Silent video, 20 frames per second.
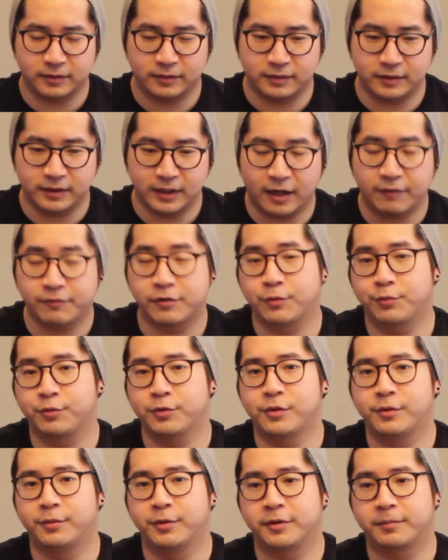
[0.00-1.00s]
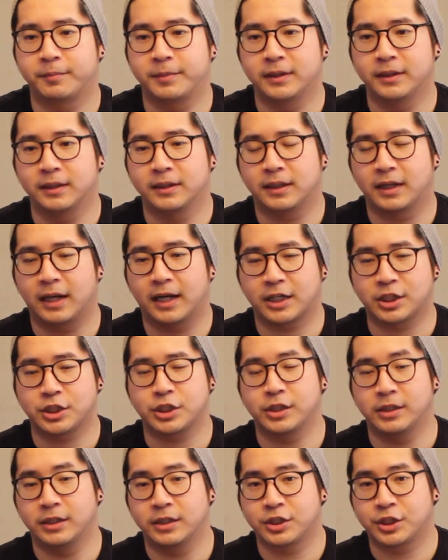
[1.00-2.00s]
the other rule would be
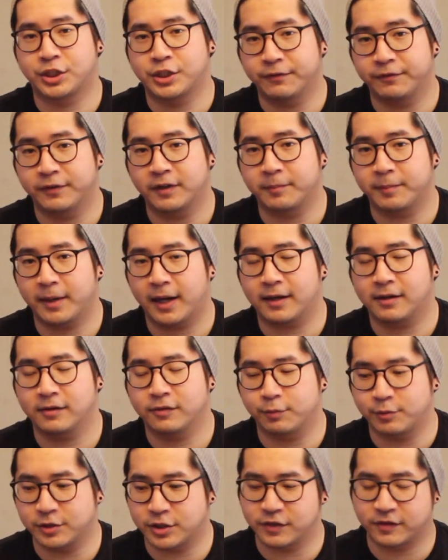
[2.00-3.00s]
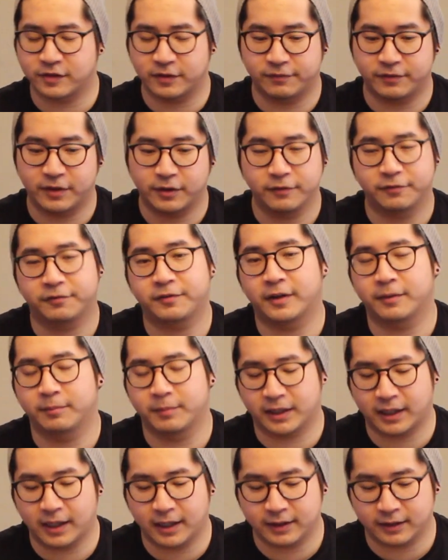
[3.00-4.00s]
actually shifting battles, which is a very fun
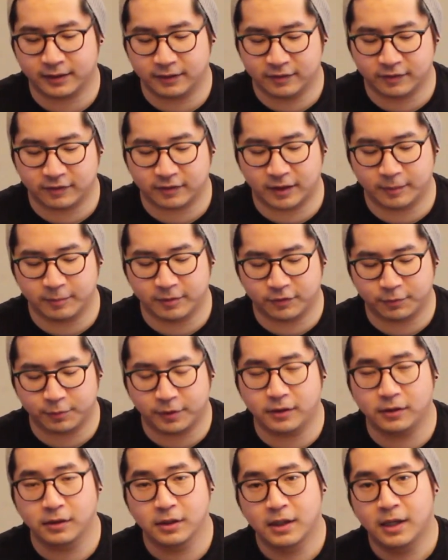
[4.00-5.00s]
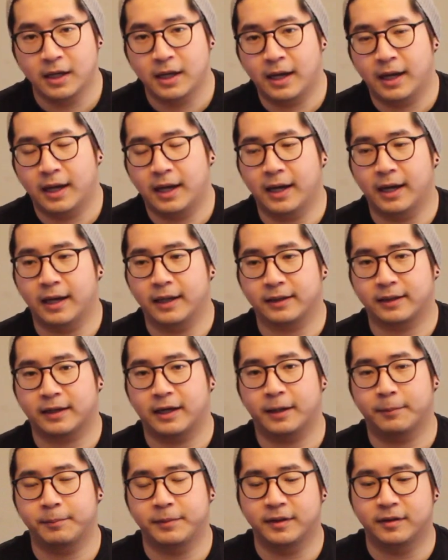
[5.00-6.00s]
mechanic in this game as well, and
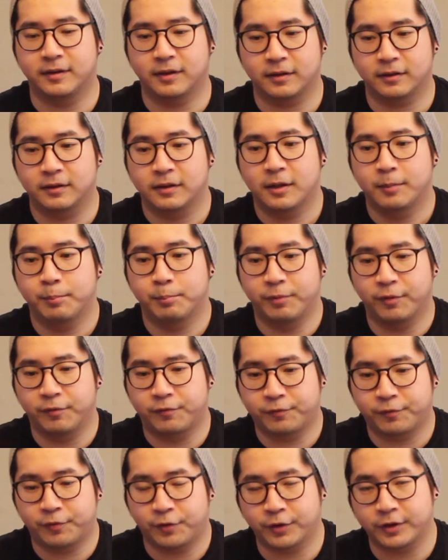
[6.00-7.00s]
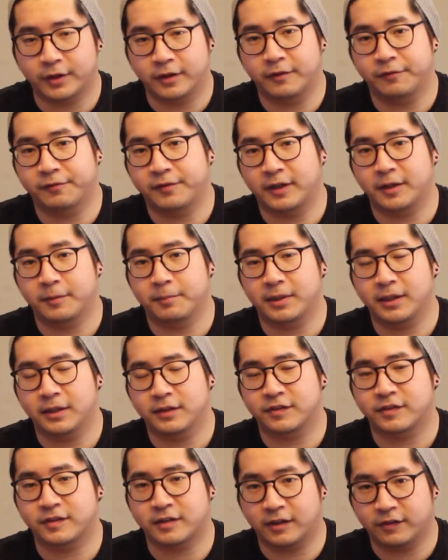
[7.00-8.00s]
can be done before the defending
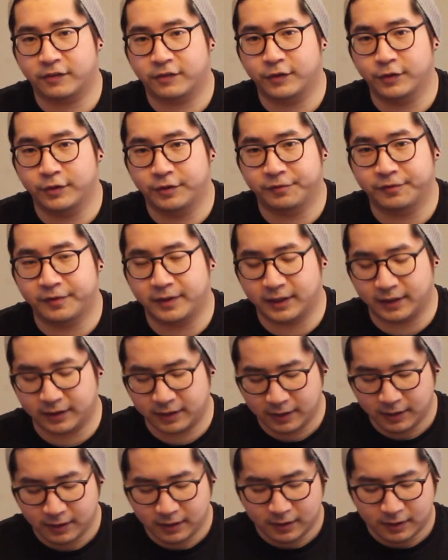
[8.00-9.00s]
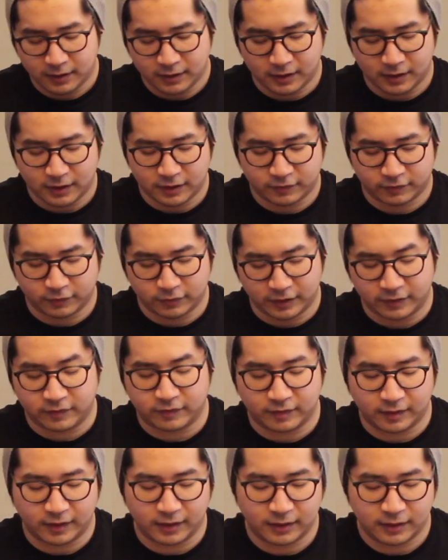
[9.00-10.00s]
player starts to defending. So let's
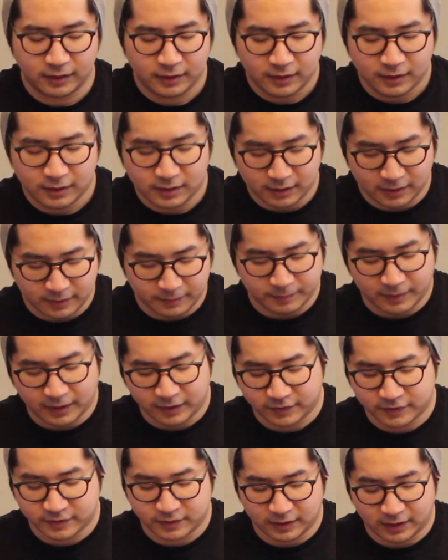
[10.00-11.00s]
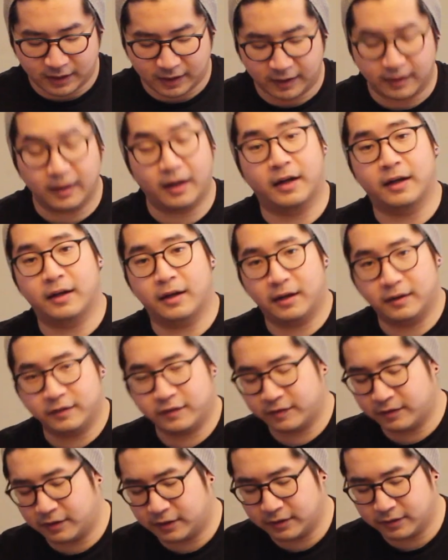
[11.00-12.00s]
say I
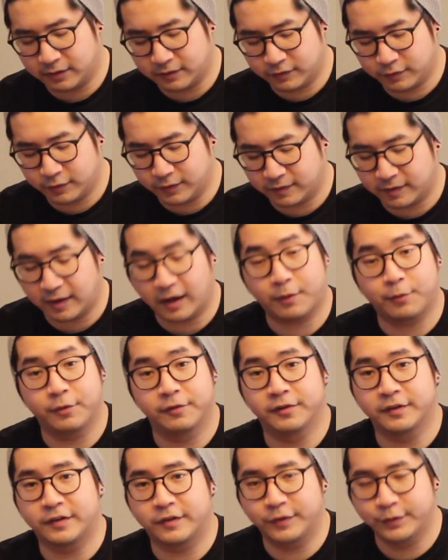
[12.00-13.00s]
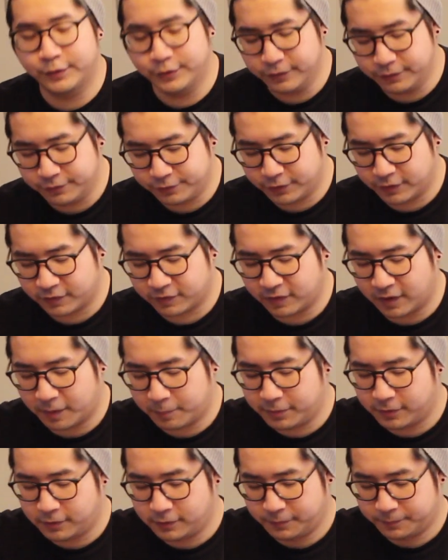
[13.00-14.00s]
start to attack with a 2, for
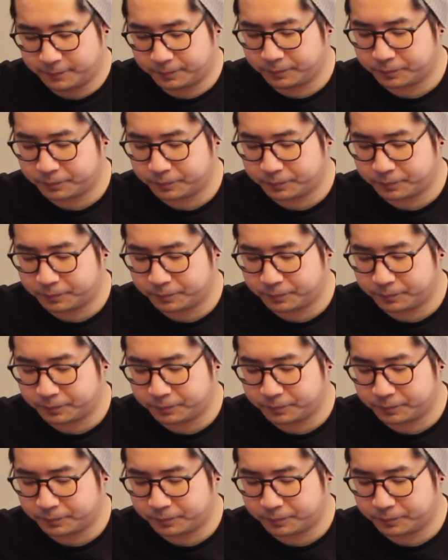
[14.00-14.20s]
example.